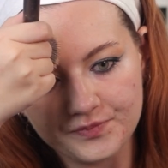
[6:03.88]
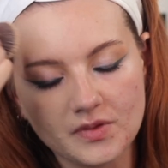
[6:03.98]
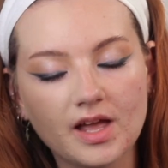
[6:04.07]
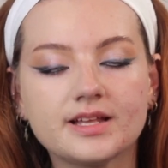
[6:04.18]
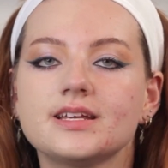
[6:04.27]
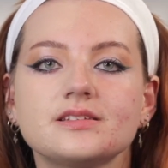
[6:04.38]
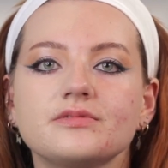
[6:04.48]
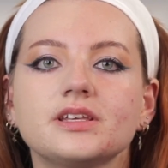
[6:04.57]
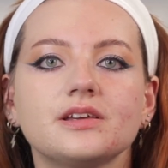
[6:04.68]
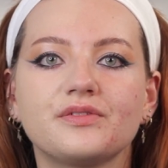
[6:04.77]
it doesn't
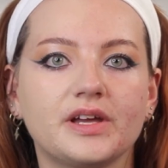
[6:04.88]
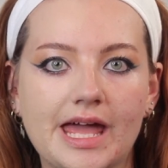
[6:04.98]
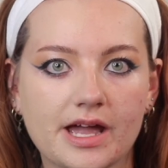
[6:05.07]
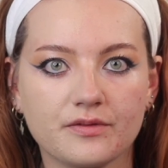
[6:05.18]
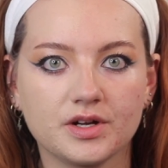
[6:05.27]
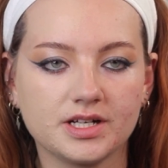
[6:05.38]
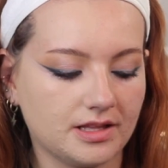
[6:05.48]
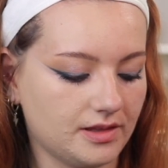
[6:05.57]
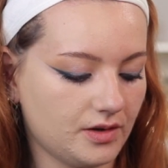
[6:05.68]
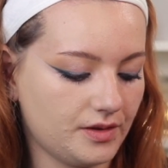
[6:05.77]
really feel like I've got
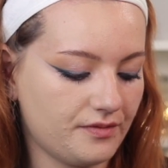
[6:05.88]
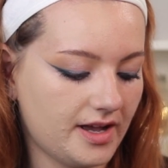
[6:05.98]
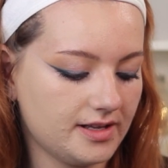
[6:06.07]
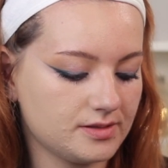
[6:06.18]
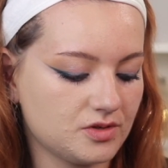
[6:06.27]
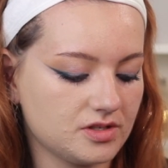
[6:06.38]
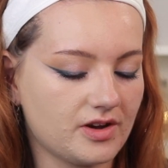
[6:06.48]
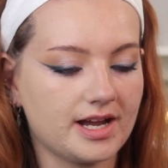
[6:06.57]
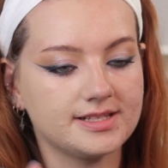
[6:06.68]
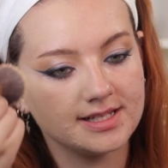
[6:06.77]
anything on the face, which is
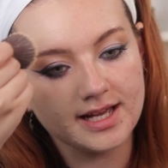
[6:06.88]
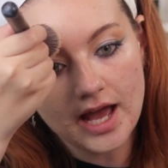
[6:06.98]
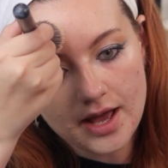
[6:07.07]
crazy.